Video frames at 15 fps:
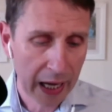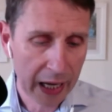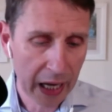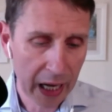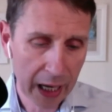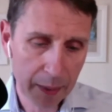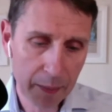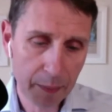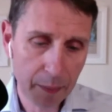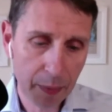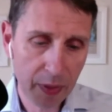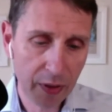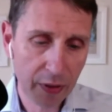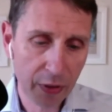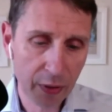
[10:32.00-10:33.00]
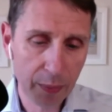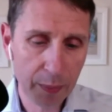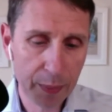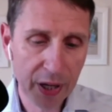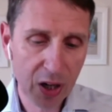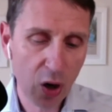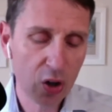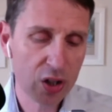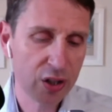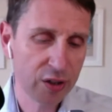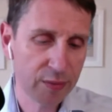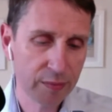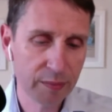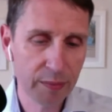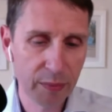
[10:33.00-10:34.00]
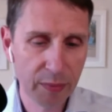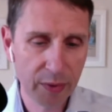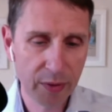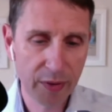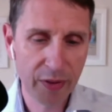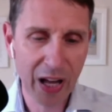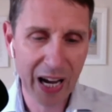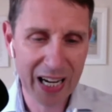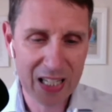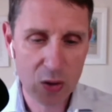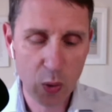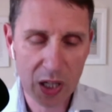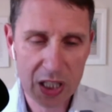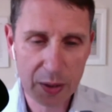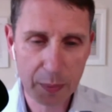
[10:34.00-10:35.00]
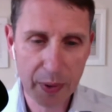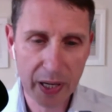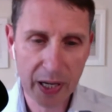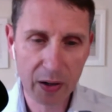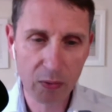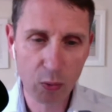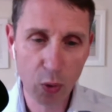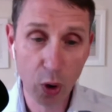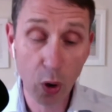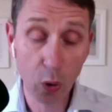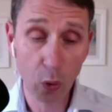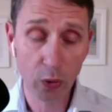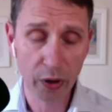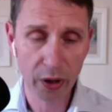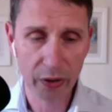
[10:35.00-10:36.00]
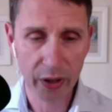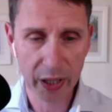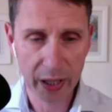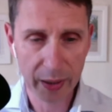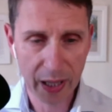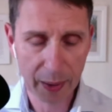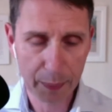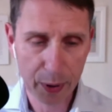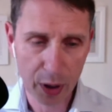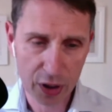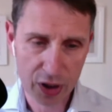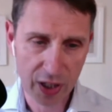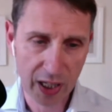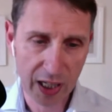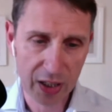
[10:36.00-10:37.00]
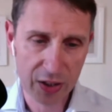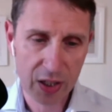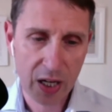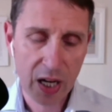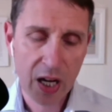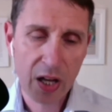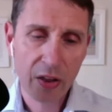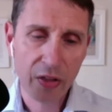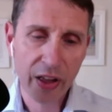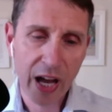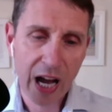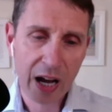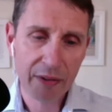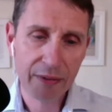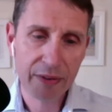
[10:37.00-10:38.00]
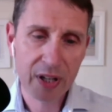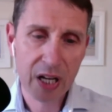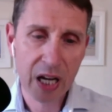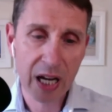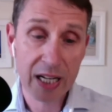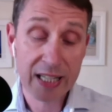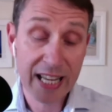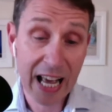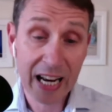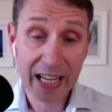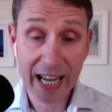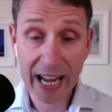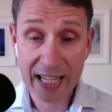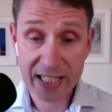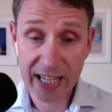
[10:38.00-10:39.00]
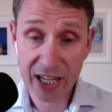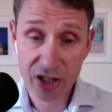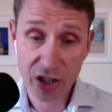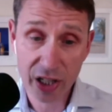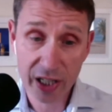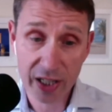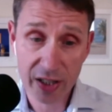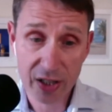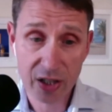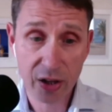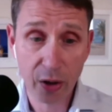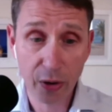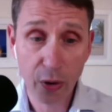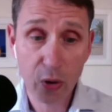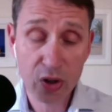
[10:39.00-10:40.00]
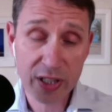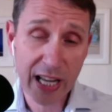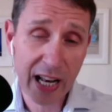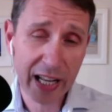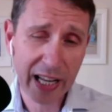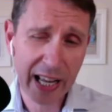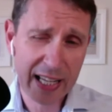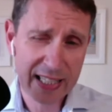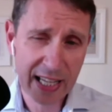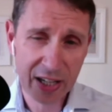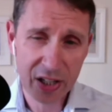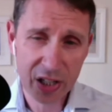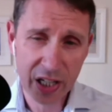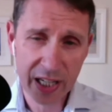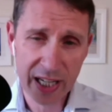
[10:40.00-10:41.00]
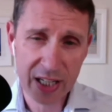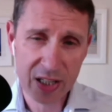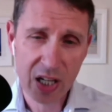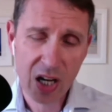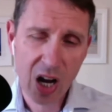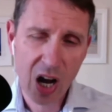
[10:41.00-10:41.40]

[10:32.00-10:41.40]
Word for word: um, because that is quite a big role that the that person has, they have uh, delegated engineers. Now those delegated engineers